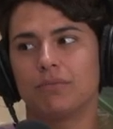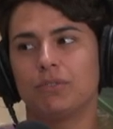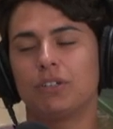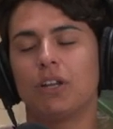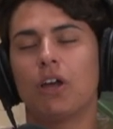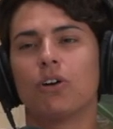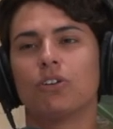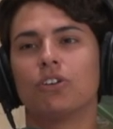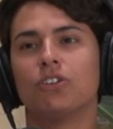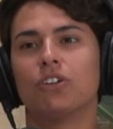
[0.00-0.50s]

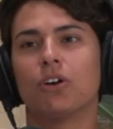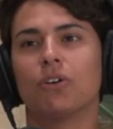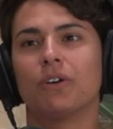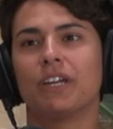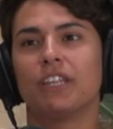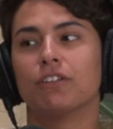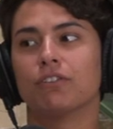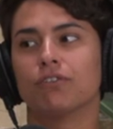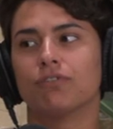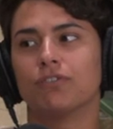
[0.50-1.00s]
No, no, no.
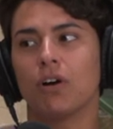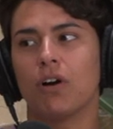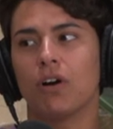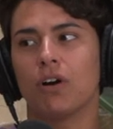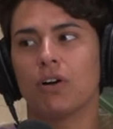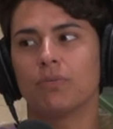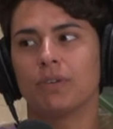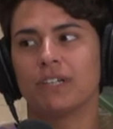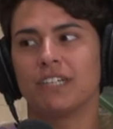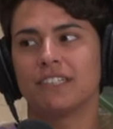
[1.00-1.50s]
In the
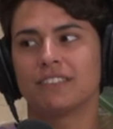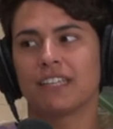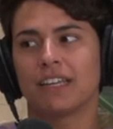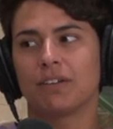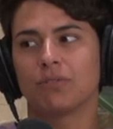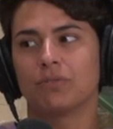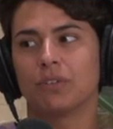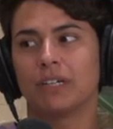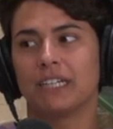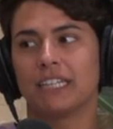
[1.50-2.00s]
fall when it's
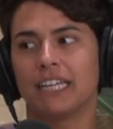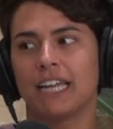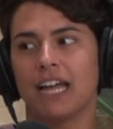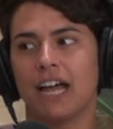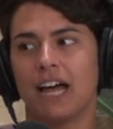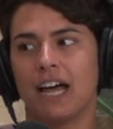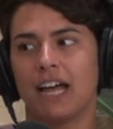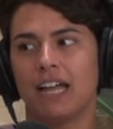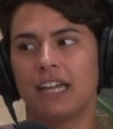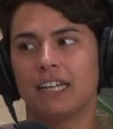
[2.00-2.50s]
like, like really
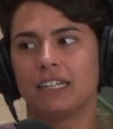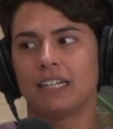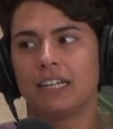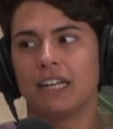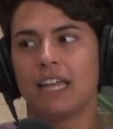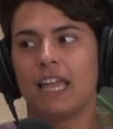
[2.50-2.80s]
Glendale. Hot.